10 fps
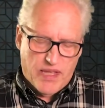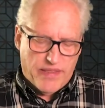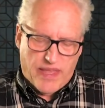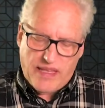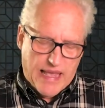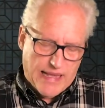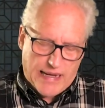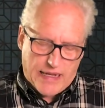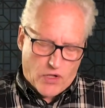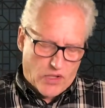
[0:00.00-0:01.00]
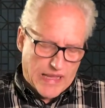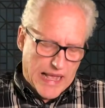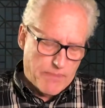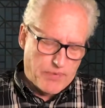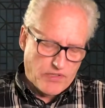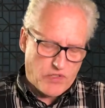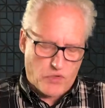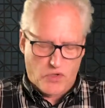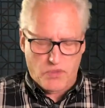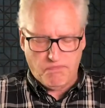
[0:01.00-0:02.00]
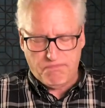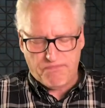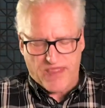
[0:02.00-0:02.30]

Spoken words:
they cannot all happen to him,